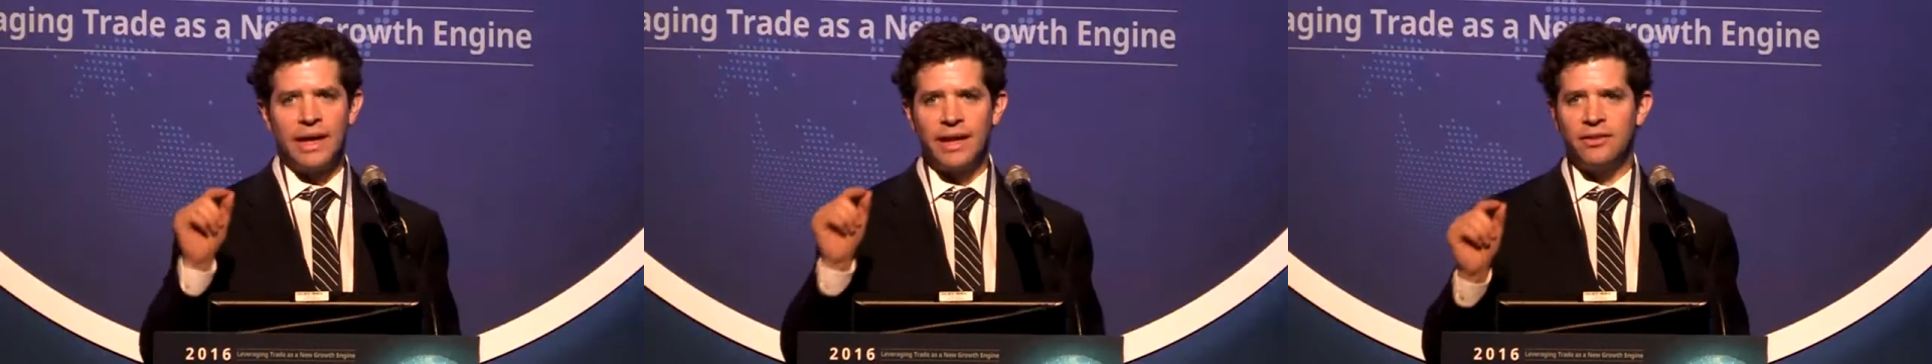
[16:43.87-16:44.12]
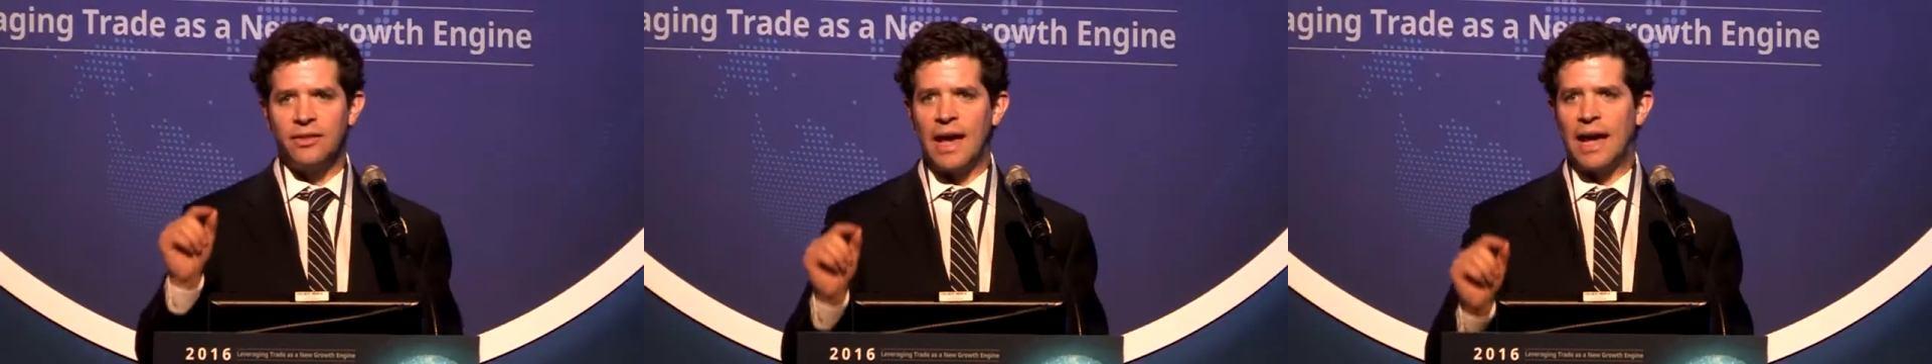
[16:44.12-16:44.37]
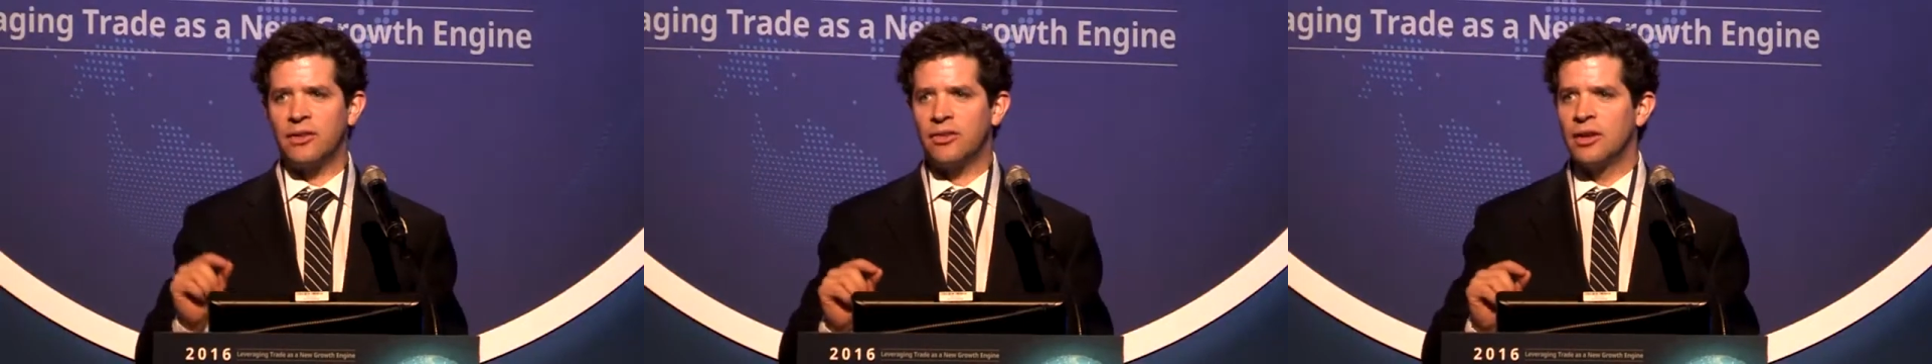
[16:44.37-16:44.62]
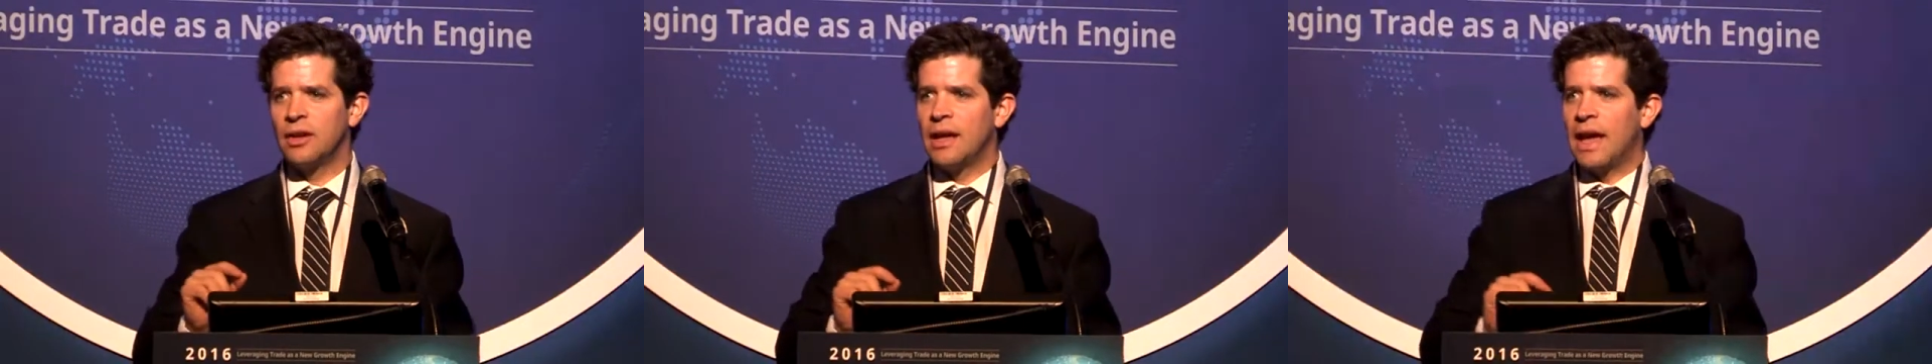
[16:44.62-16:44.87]
is that
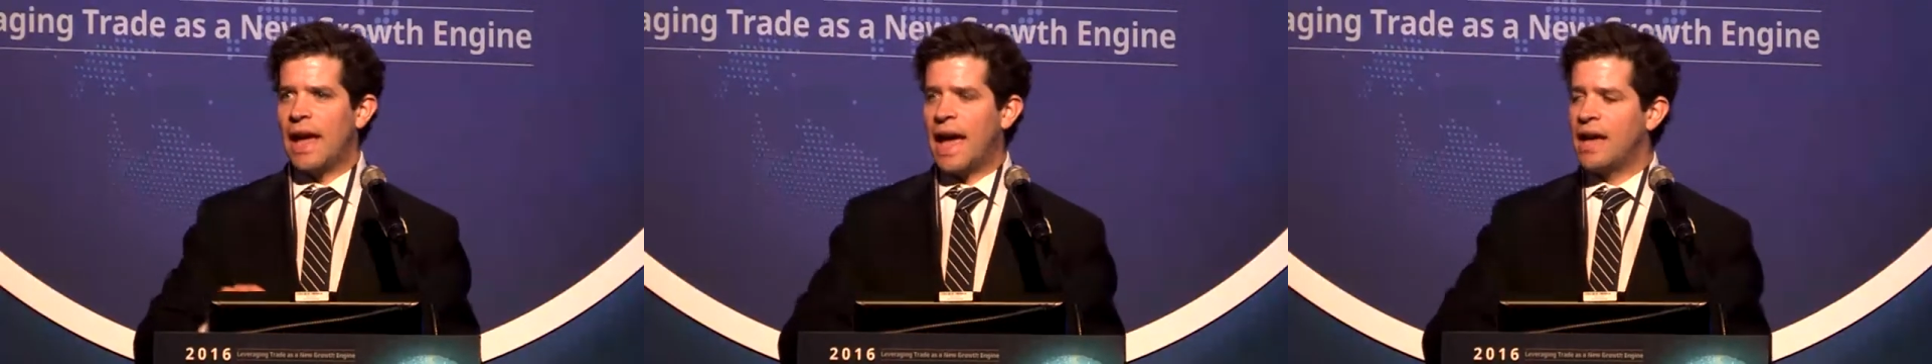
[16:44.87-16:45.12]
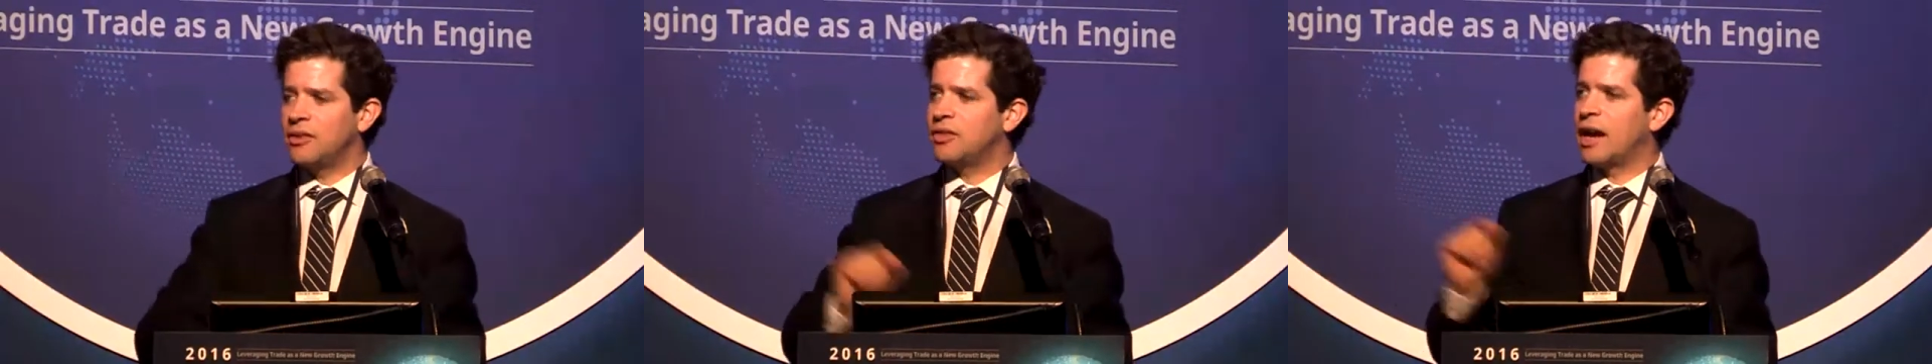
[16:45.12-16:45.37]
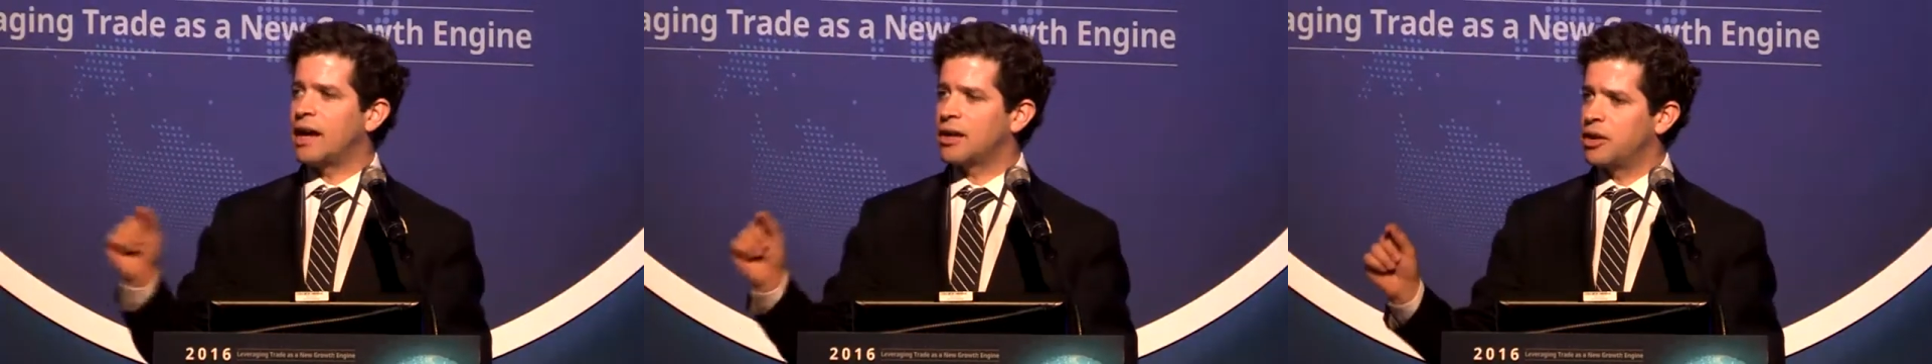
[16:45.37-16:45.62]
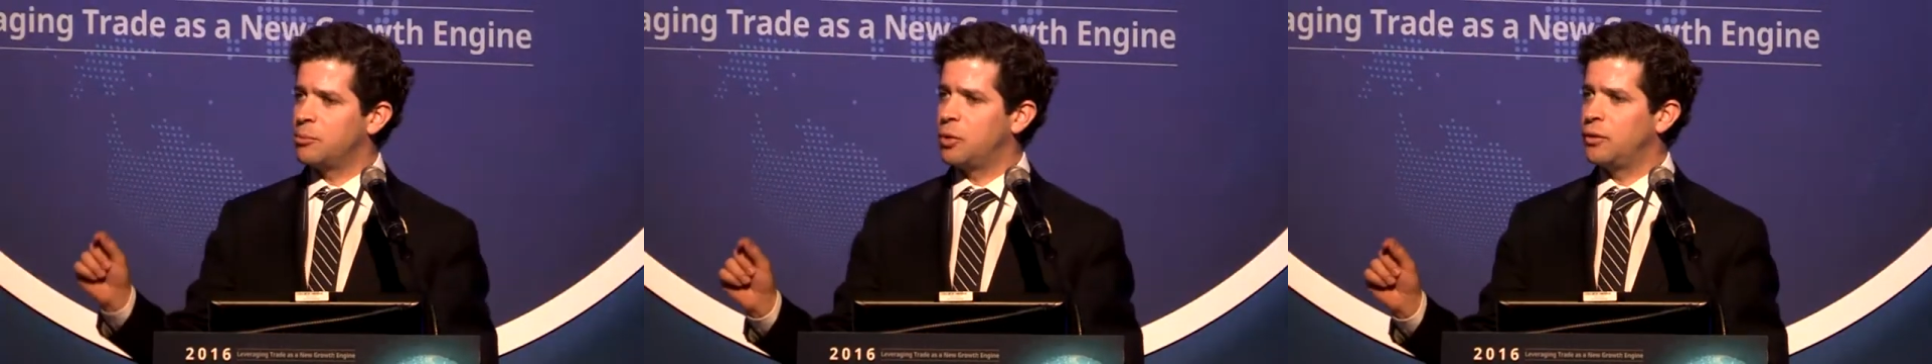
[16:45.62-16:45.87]
as data
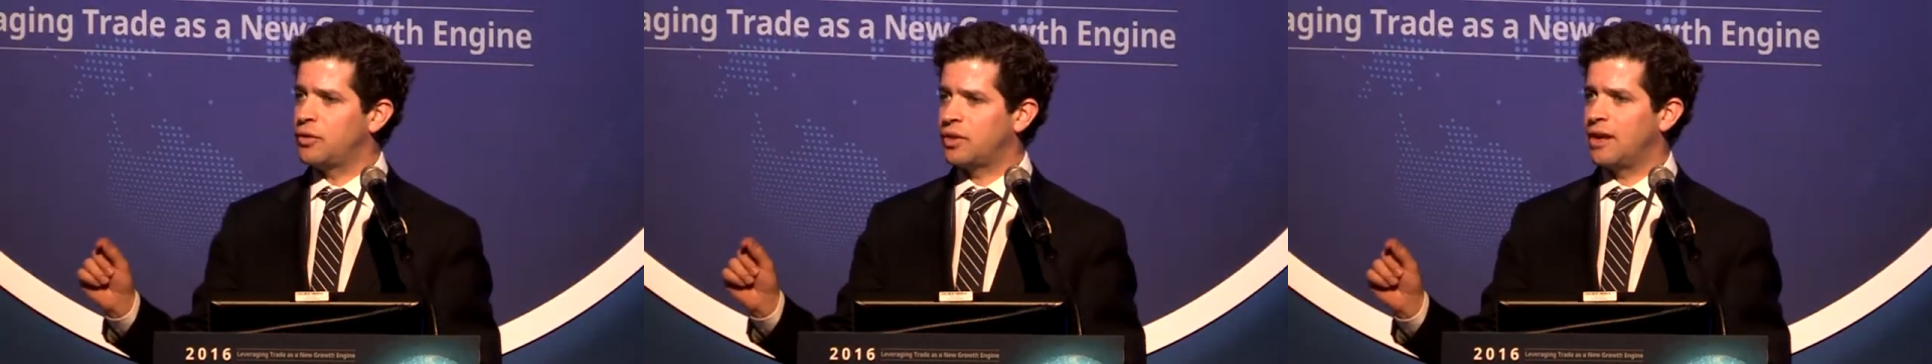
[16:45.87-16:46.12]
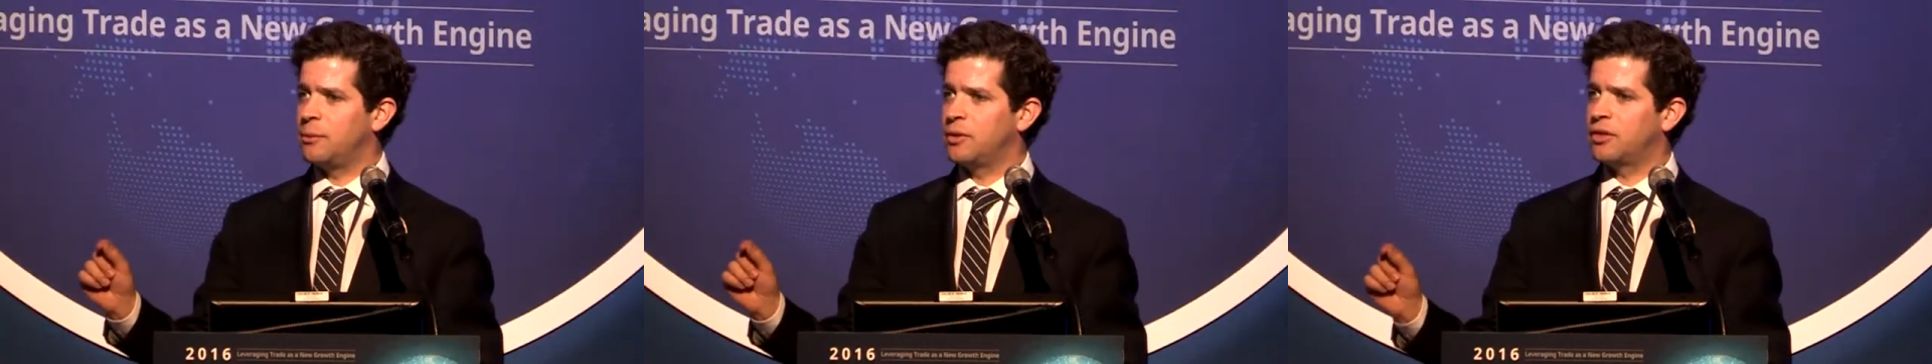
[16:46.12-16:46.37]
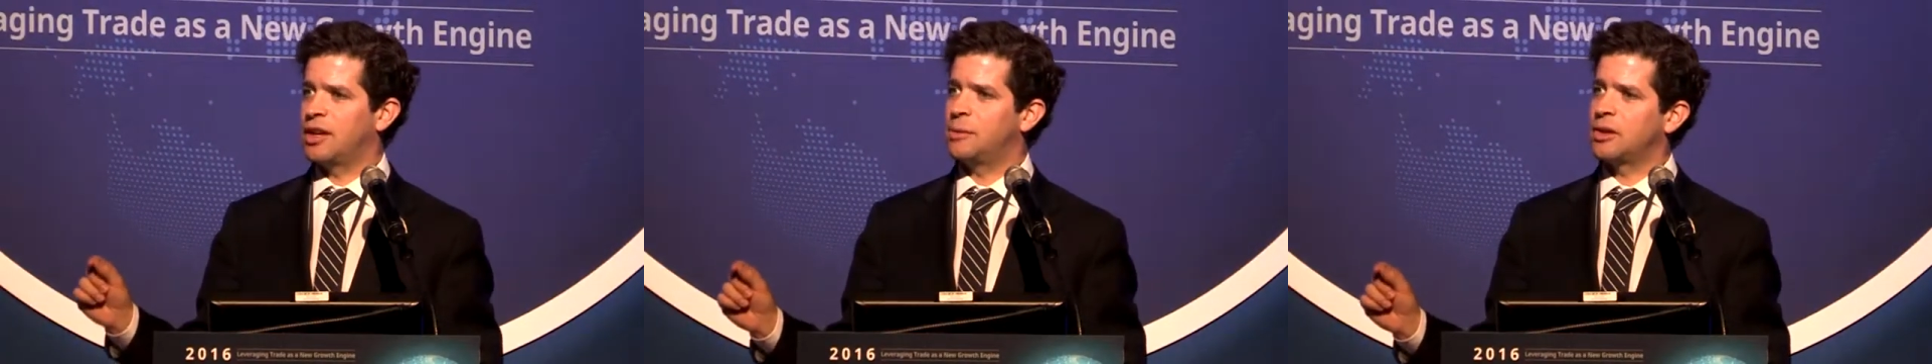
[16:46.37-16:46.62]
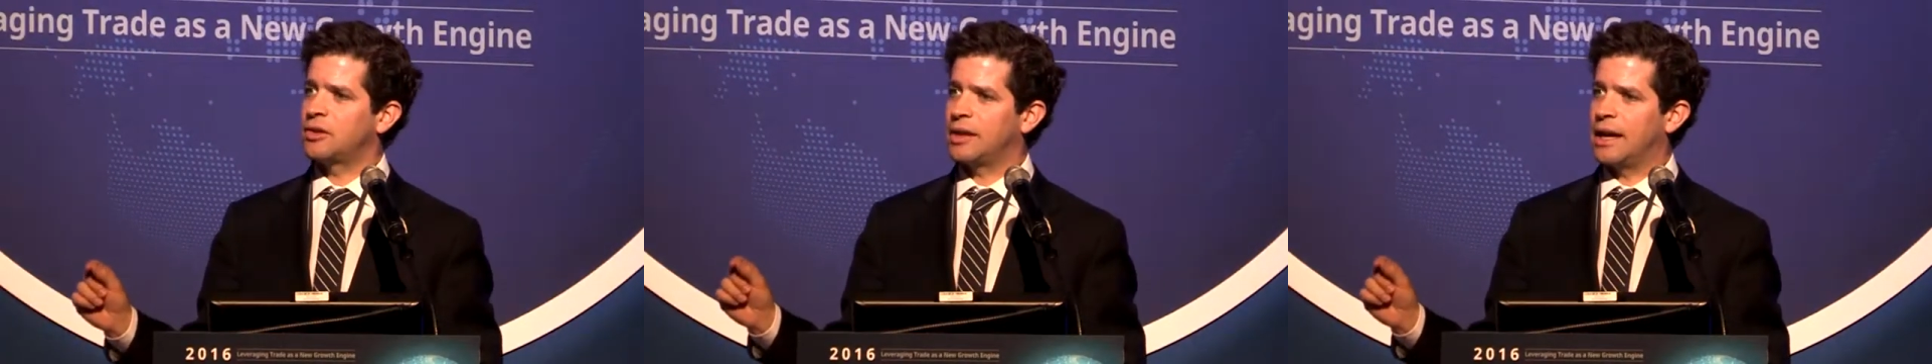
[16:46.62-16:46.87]
can move
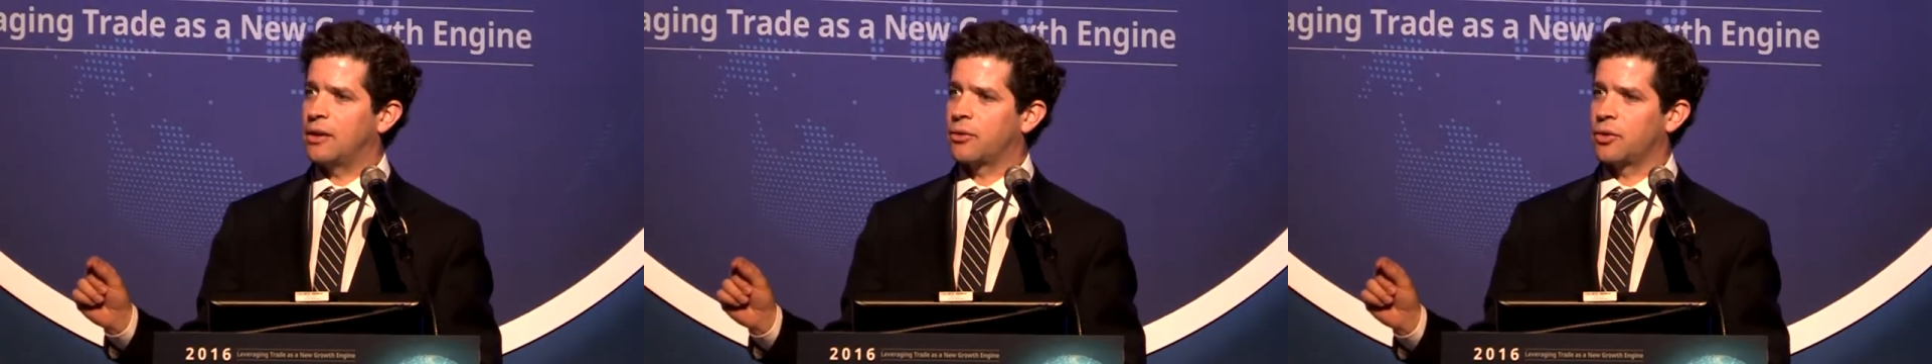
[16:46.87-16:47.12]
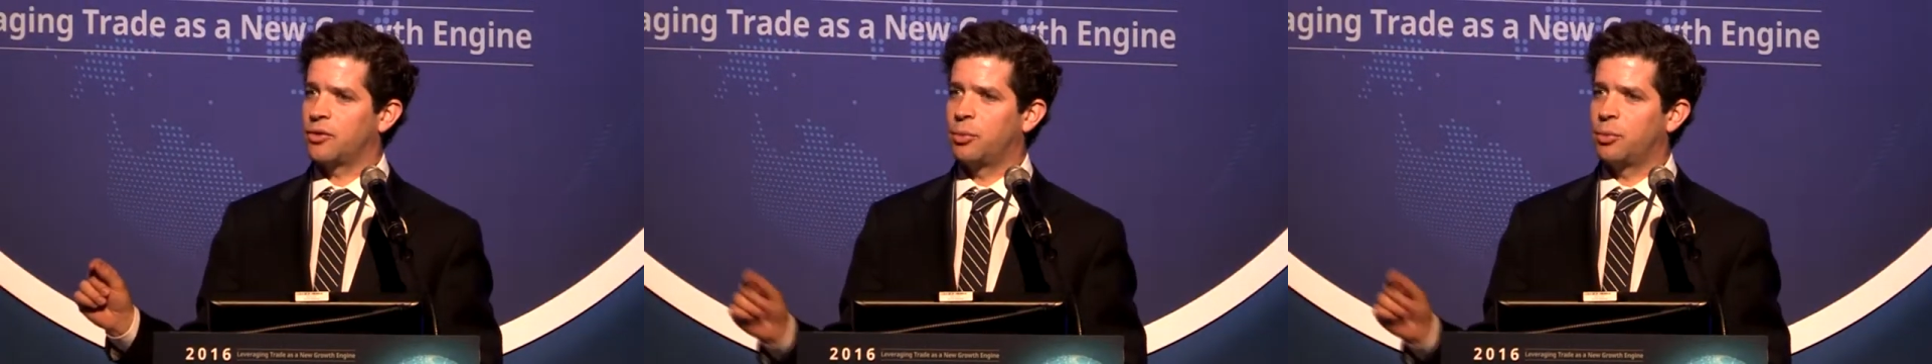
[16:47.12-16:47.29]
seamlessly across